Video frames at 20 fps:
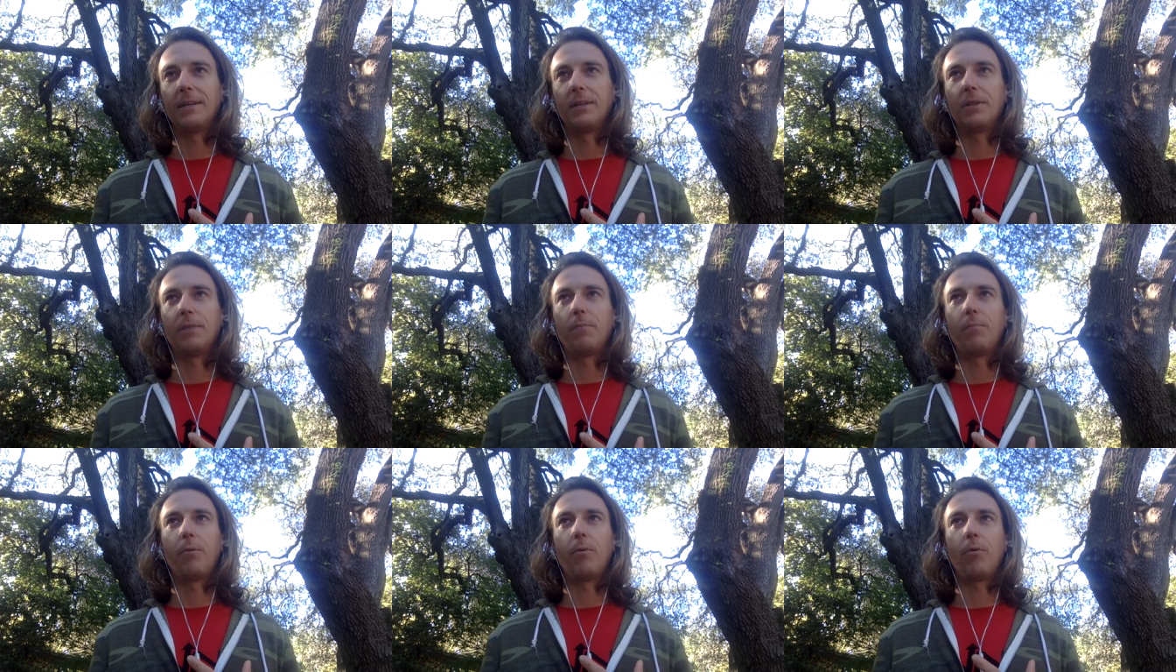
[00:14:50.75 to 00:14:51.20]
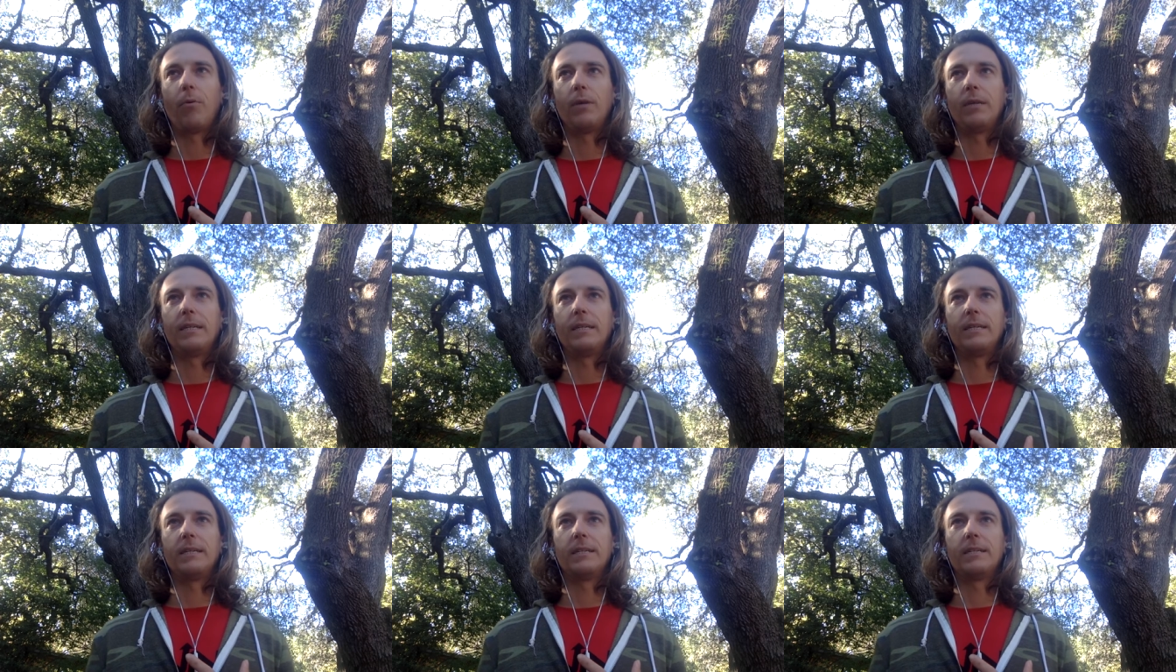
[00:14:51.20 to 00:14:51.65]
The
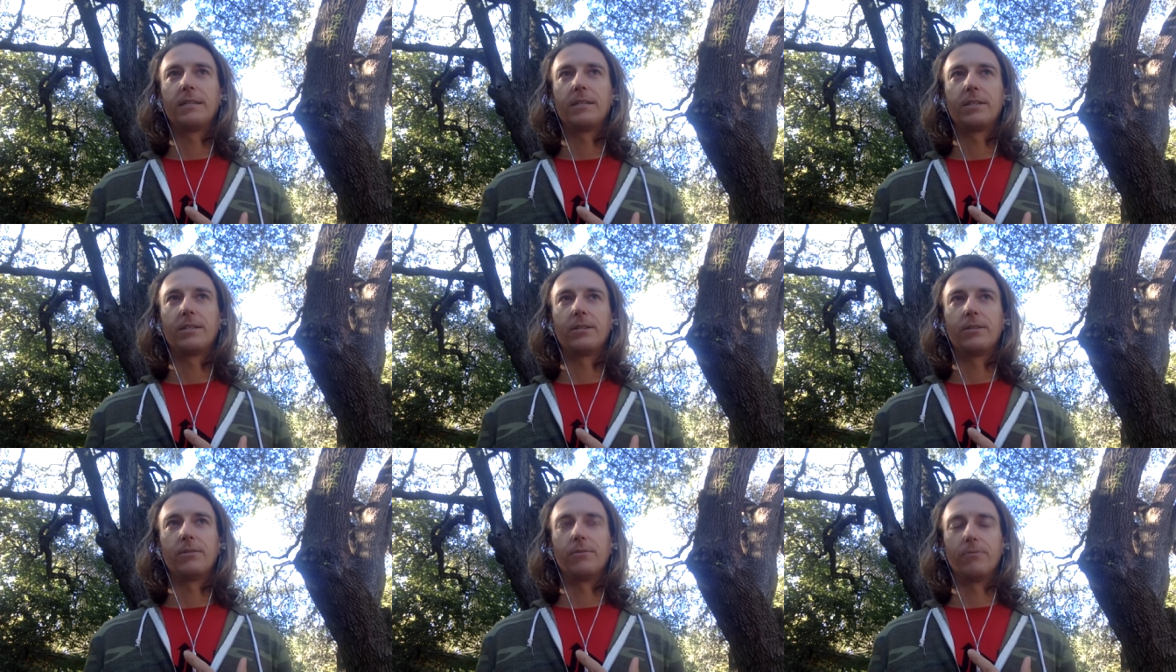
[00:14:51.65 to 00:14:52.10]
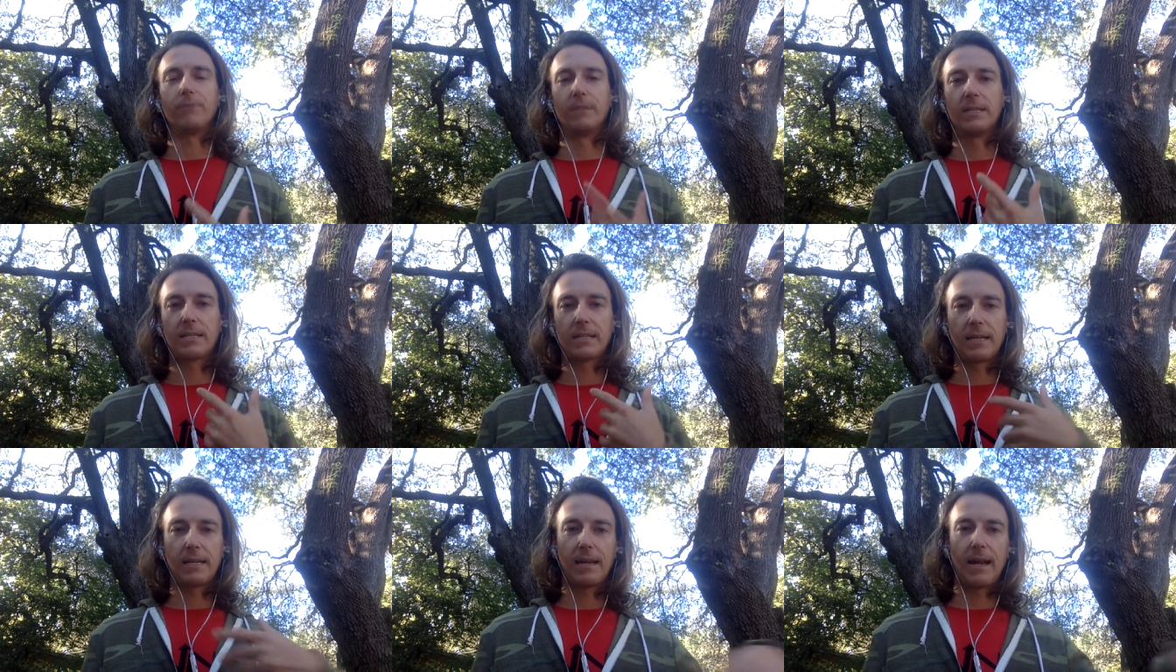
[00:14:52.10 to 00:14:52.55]
point is to
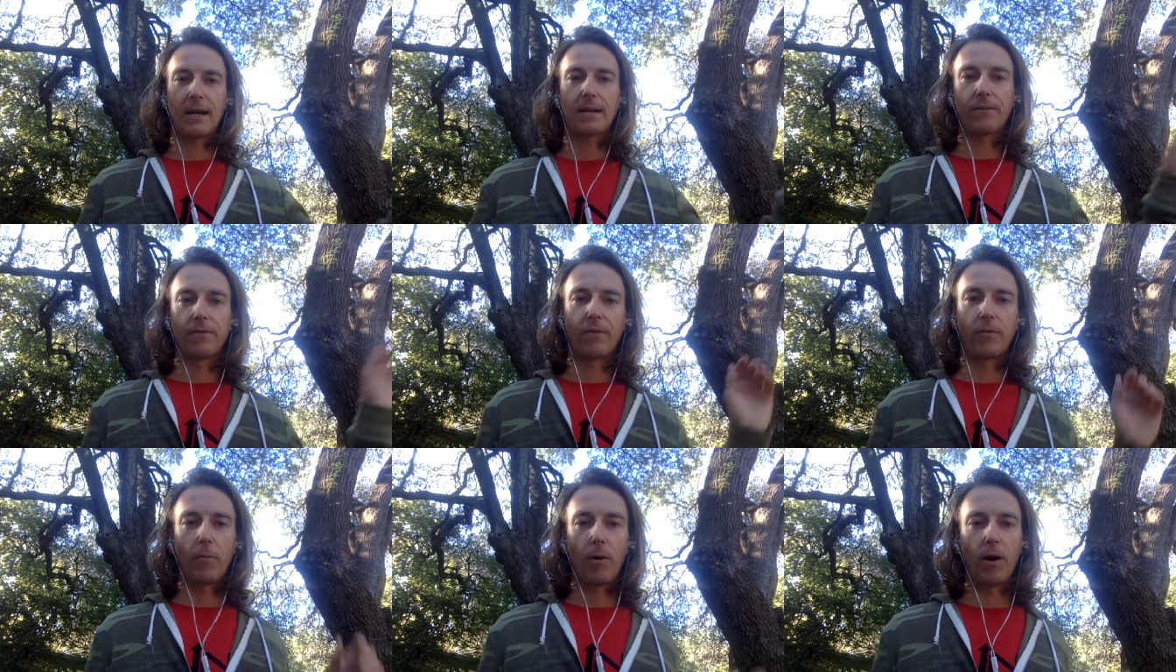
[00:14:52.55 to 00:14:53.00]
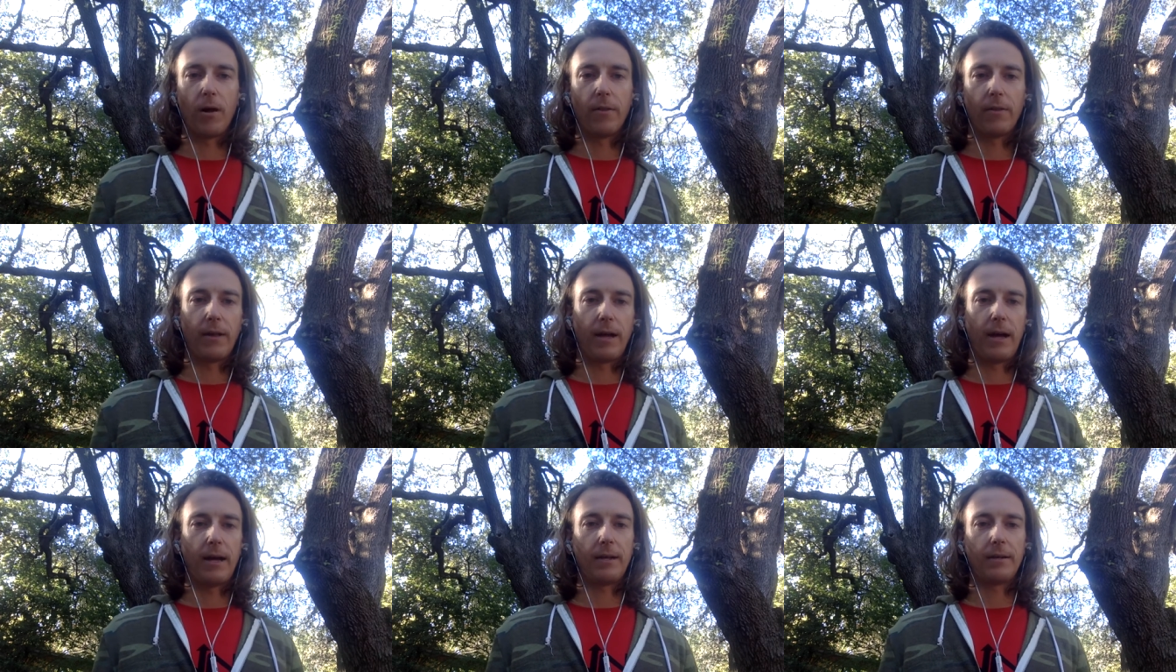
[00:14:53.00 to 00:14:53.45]
disconnect from all
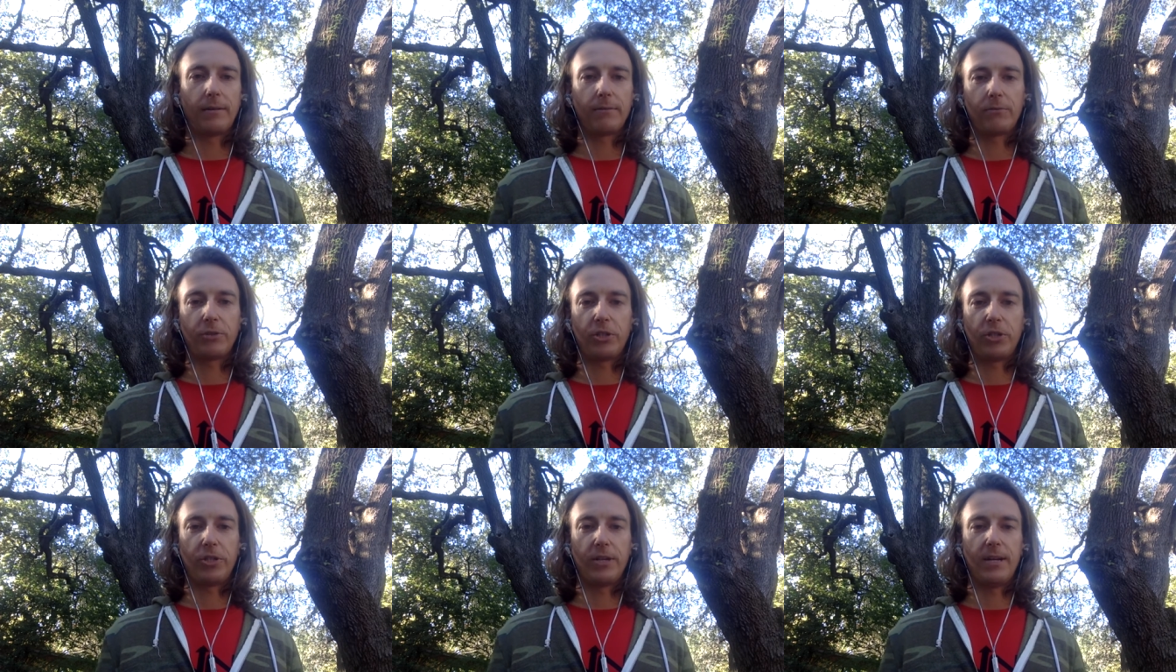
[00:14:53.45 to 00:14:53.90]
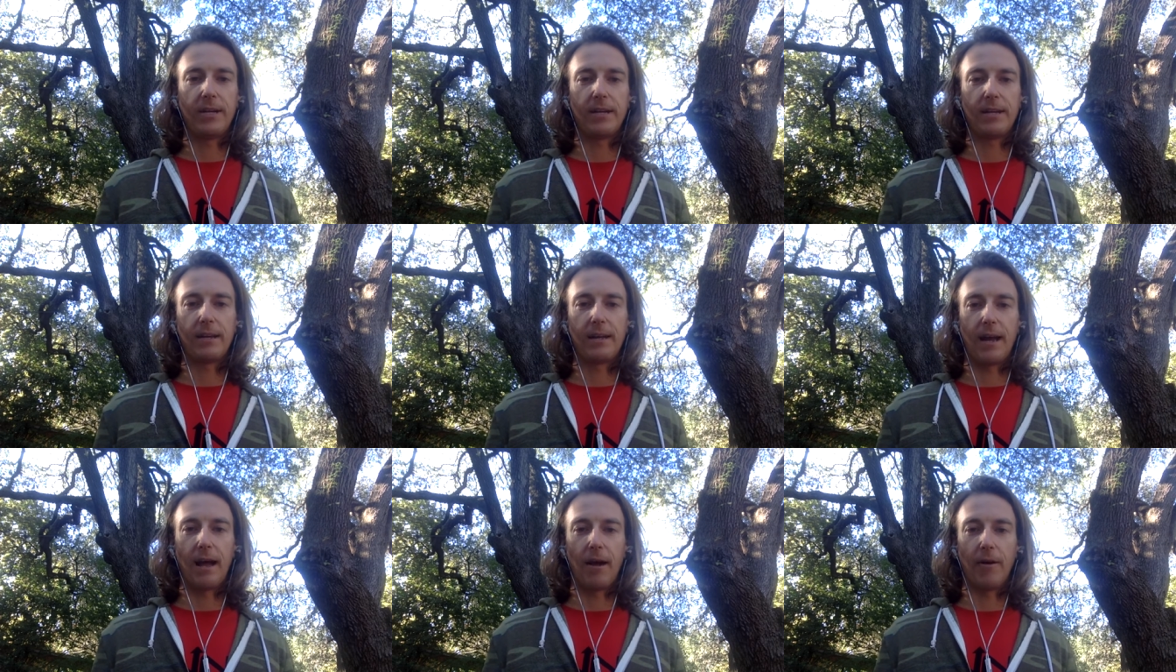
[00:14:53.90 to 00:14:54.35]
that
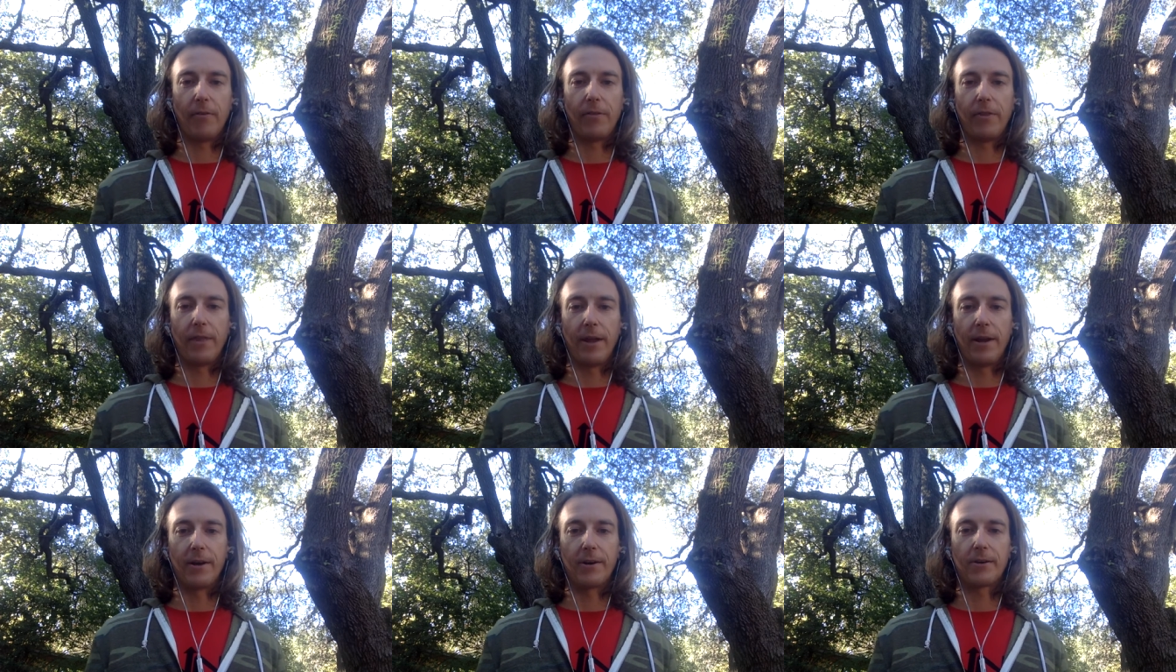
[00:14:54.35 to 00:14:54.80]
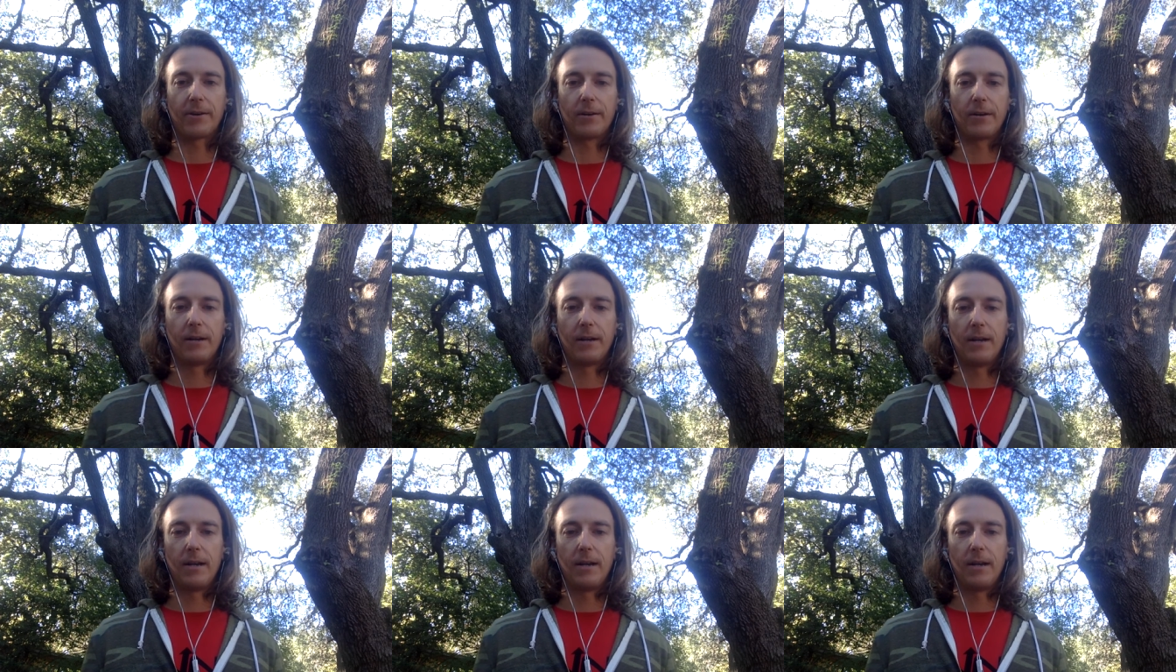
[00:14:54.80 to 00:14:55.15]
shit out there,